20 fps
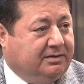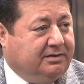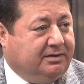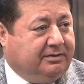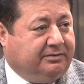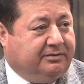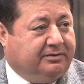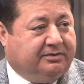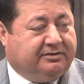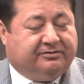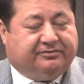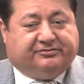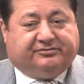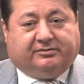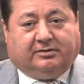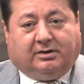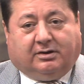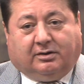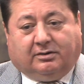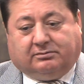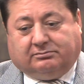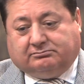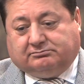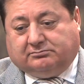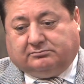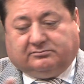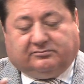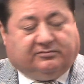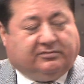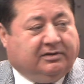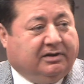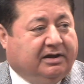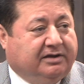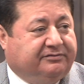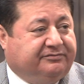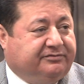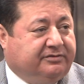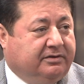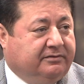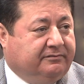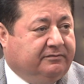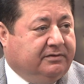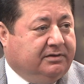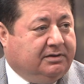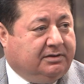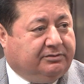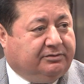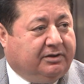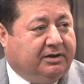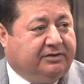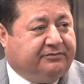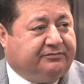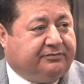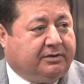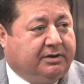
And there is live TV and live